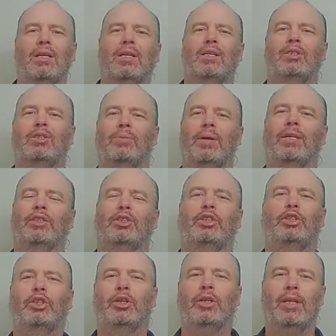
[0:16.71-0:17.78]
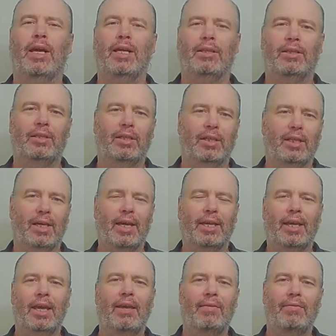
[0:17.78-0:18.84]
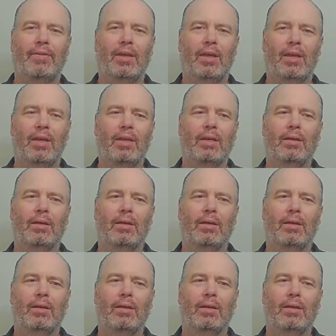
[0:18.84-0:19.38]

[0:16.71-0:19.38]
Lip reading: to make sure that I gave the